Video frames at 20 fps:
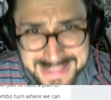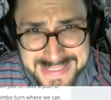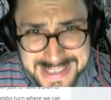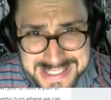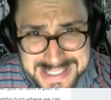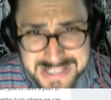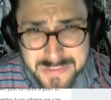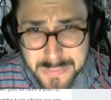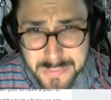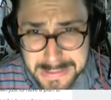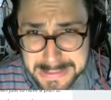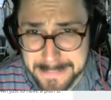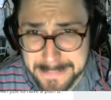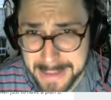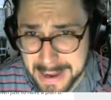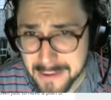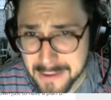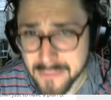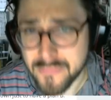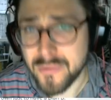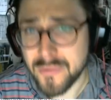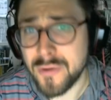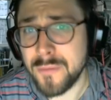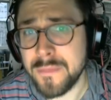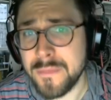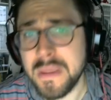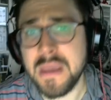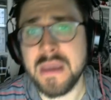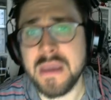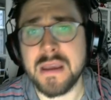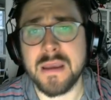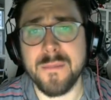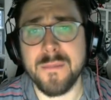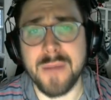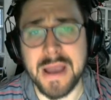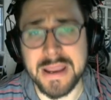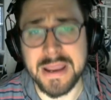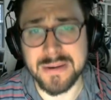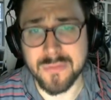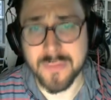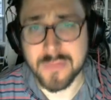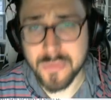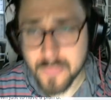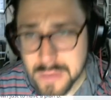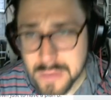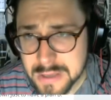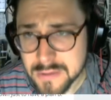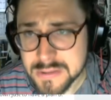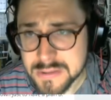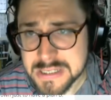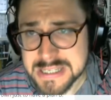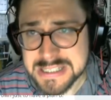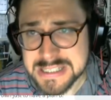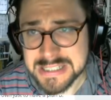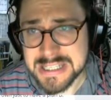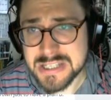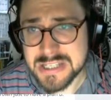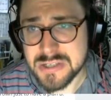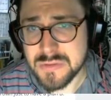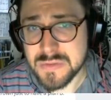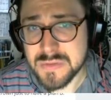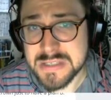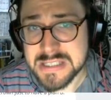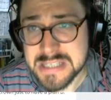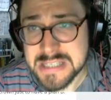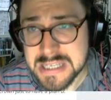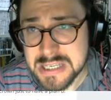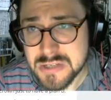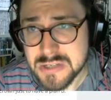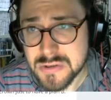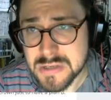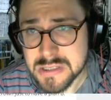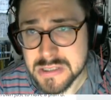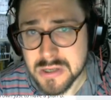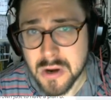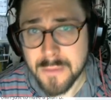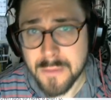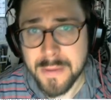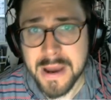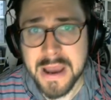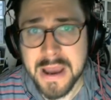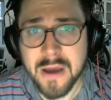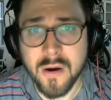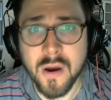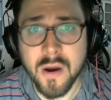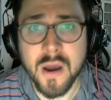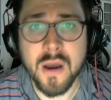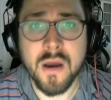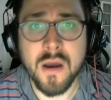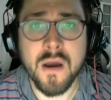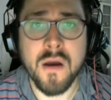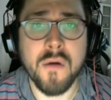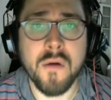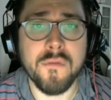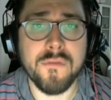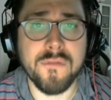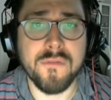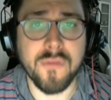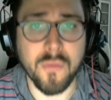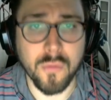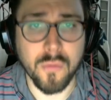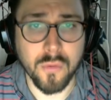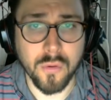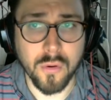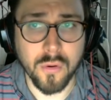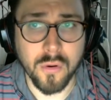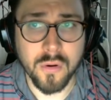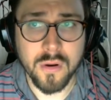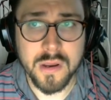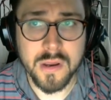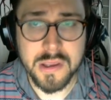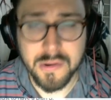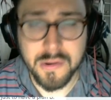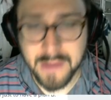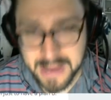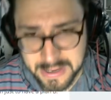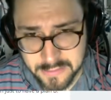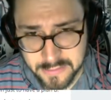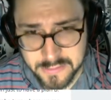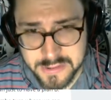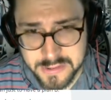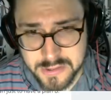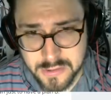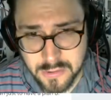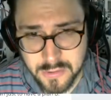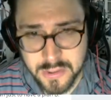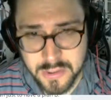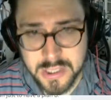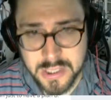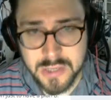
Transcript: This is really powerful combined with Wheels because it lets you seed your discard pile for your Annals turn.